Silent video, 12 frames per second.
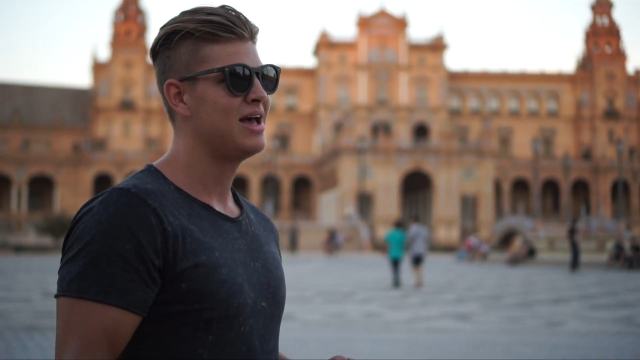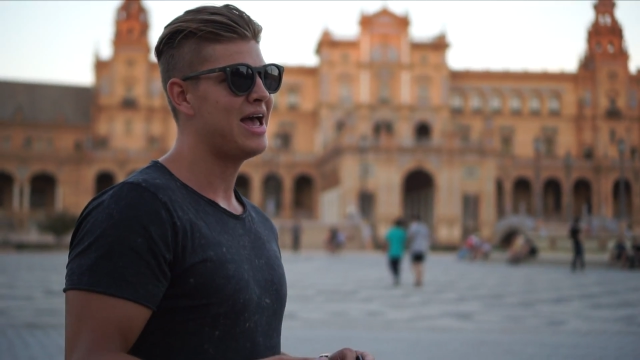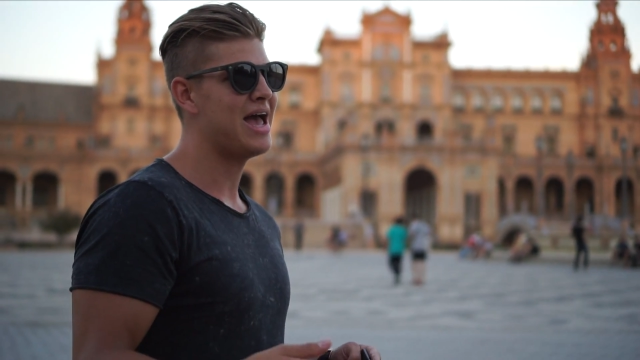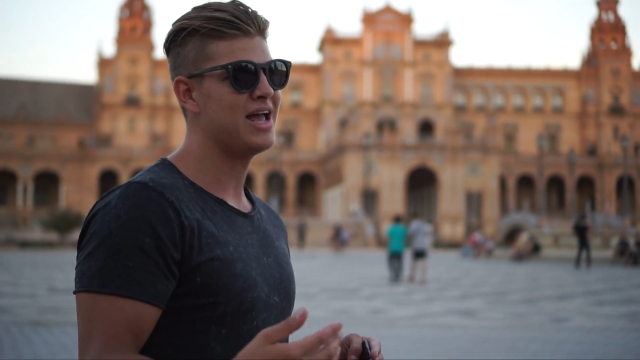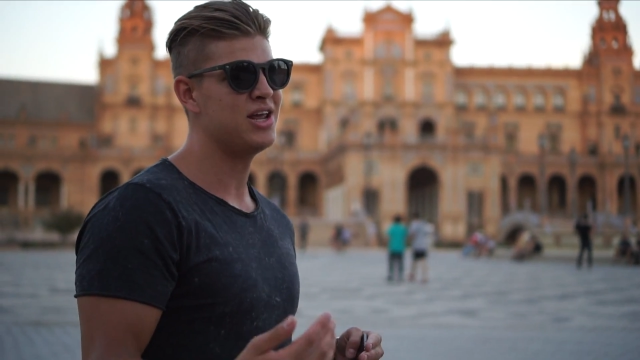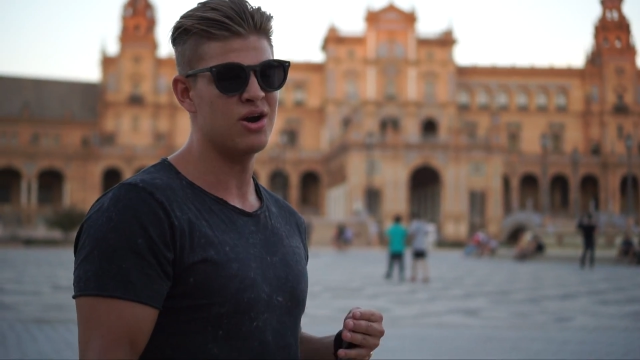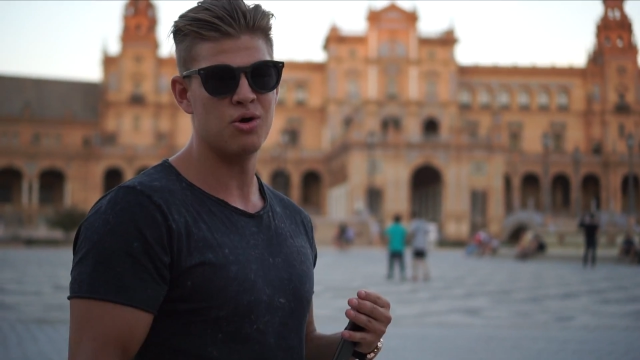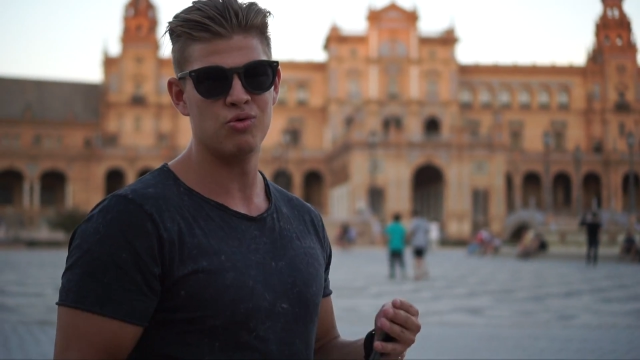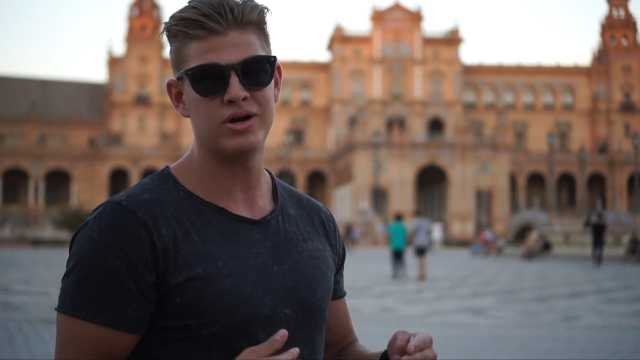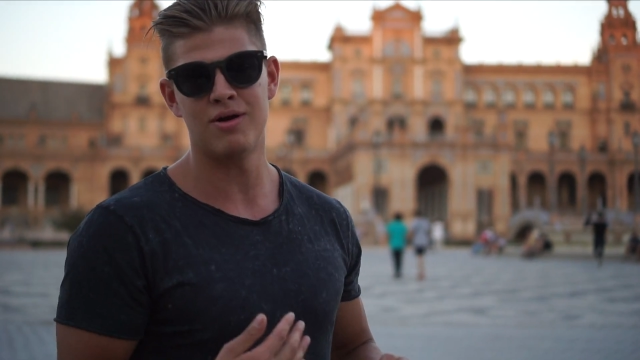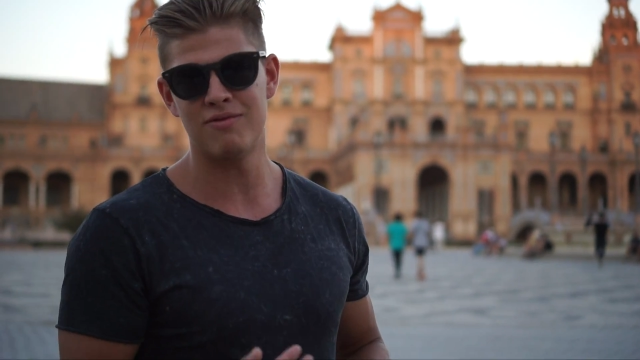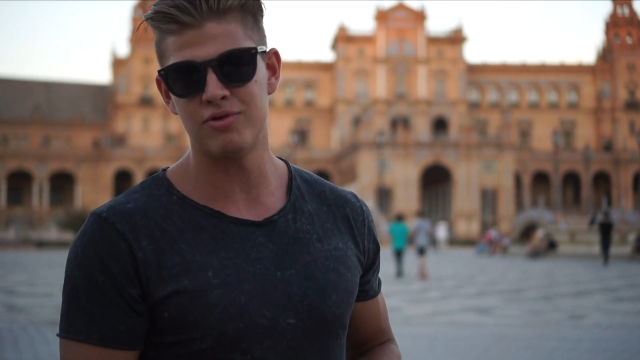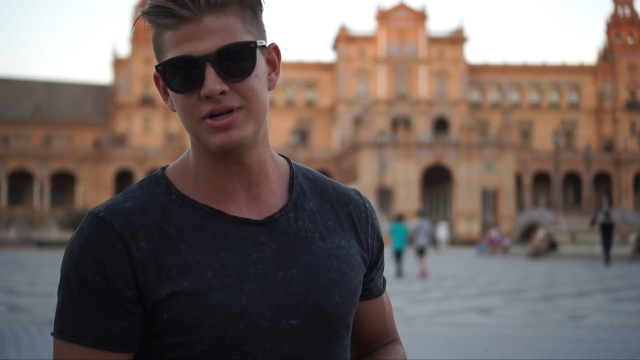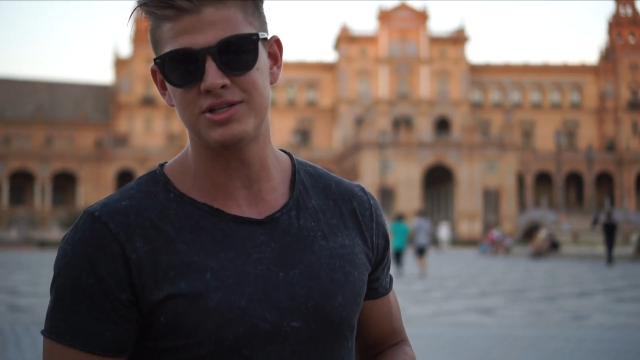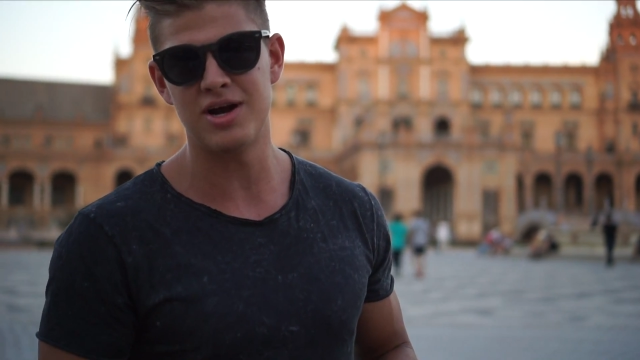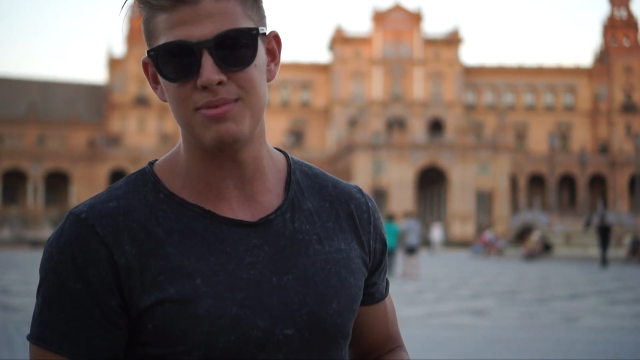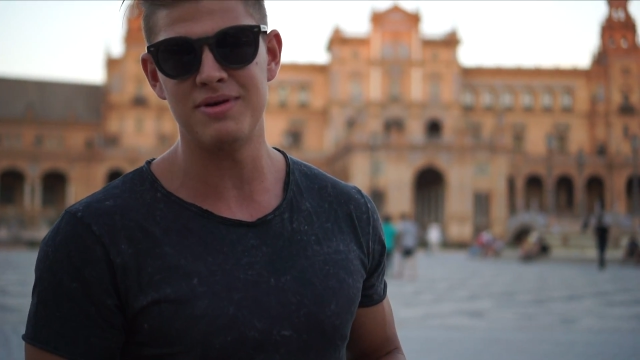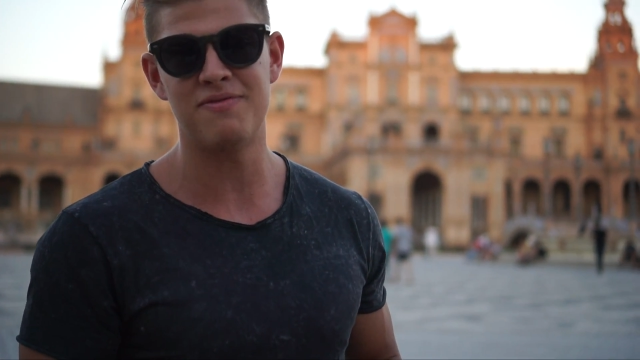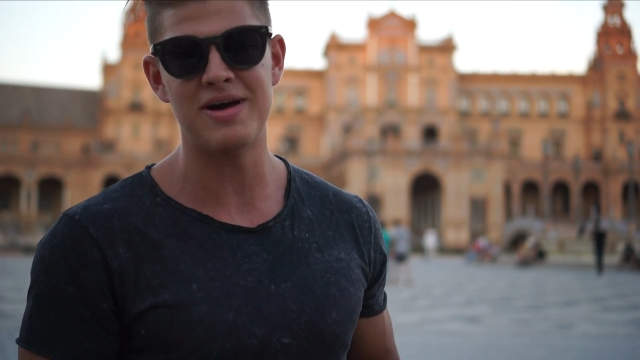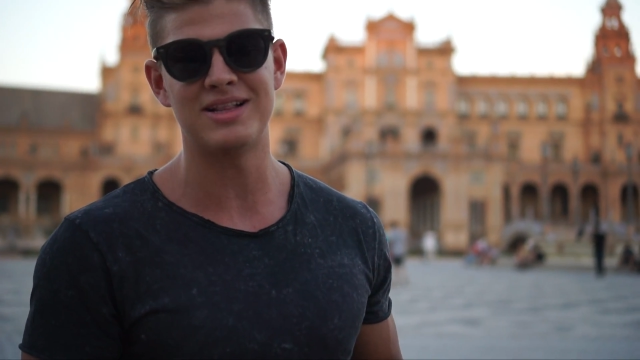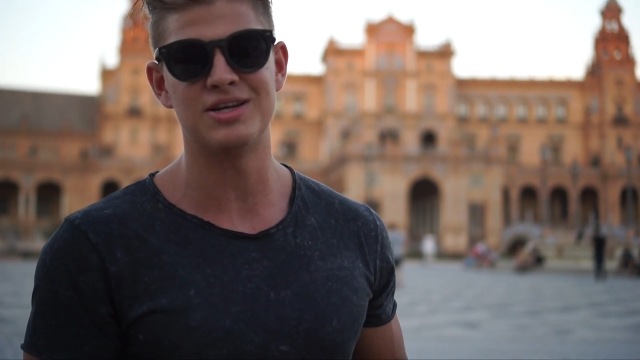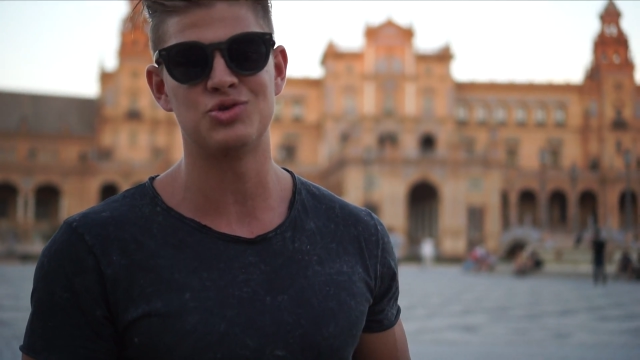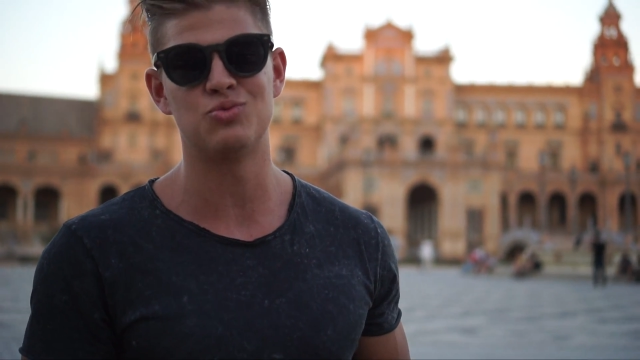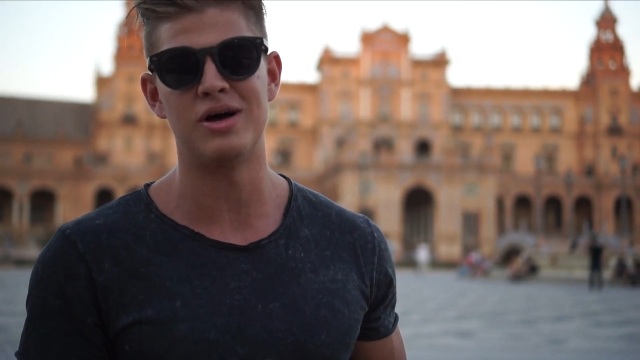and you know, recovery is going to be
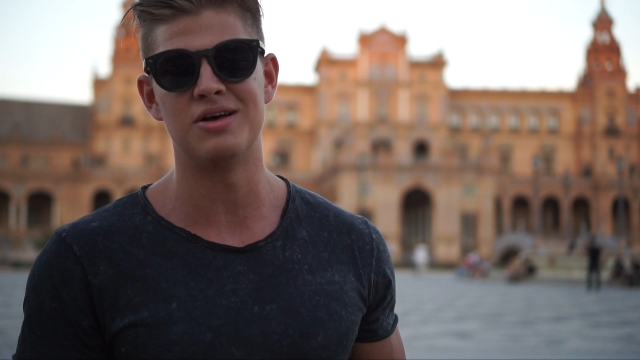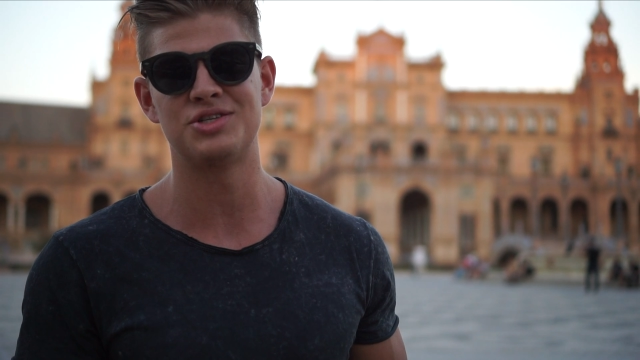affected as well.